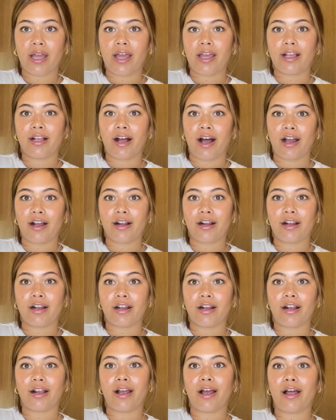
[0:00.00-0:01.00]
I got
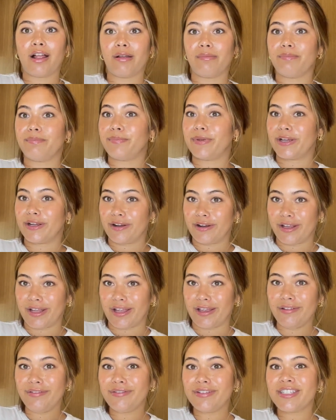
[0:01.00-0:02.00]
her a bigger
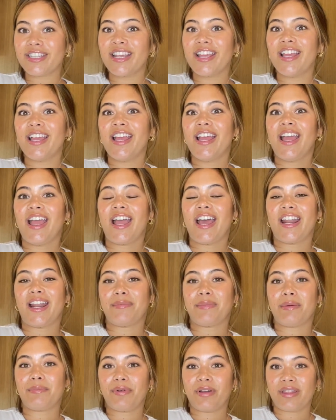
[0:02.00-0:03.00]
gift, and
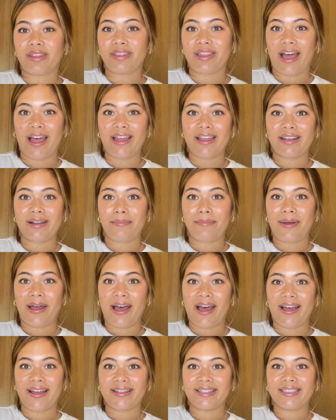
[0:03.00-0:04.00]
I'm gonna put that in a
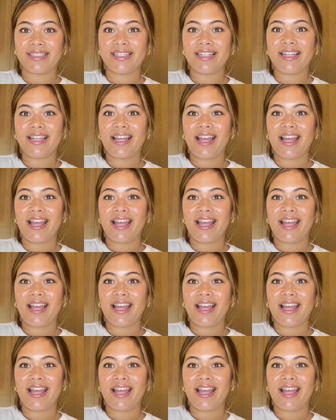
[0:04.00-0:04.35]
bag.